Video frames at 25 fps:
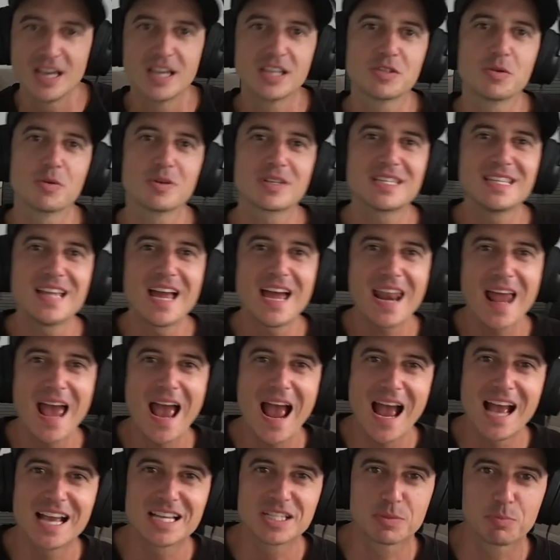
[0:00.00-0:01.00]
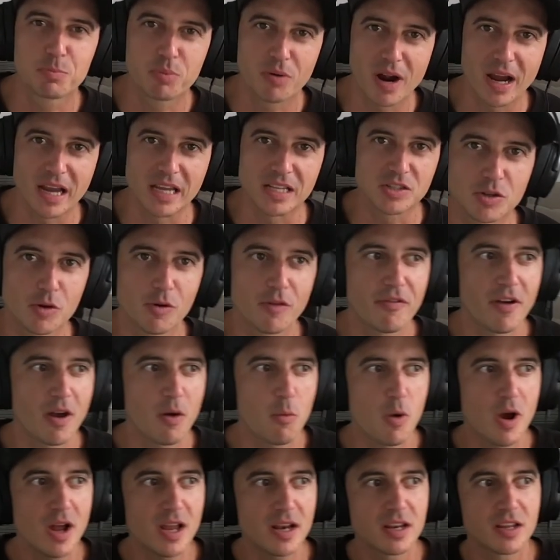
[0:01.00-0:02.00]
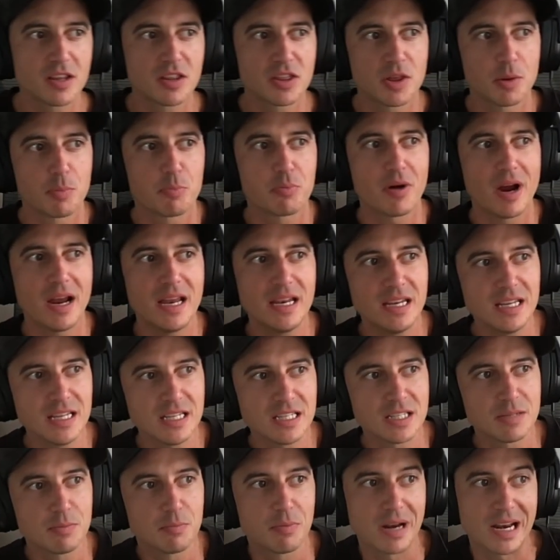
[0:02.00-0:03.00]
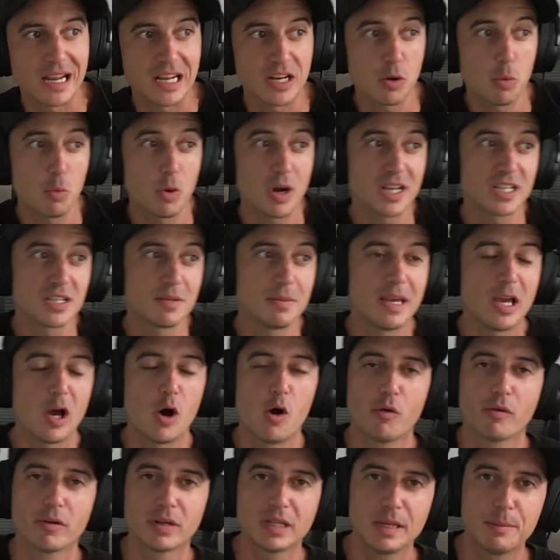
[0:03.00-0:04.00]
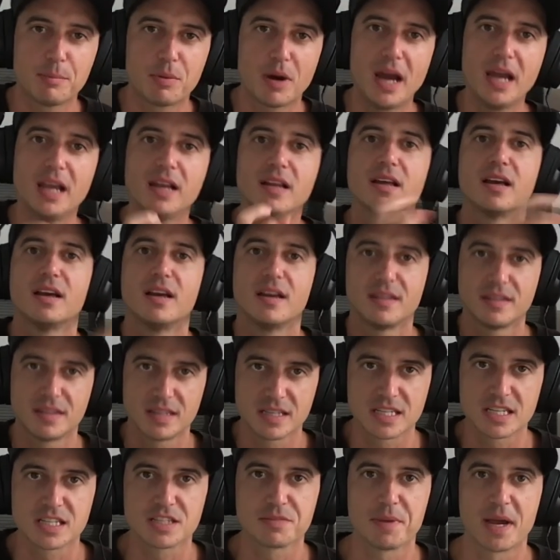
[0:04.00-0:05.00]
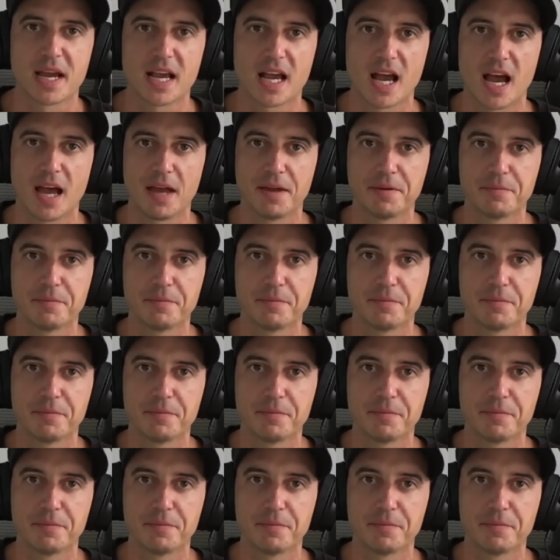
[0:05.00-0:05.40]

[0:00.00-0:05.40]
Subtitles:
So it's not as bright. So if I want the brightness, but I don't want it to be overly bright, this is my guy.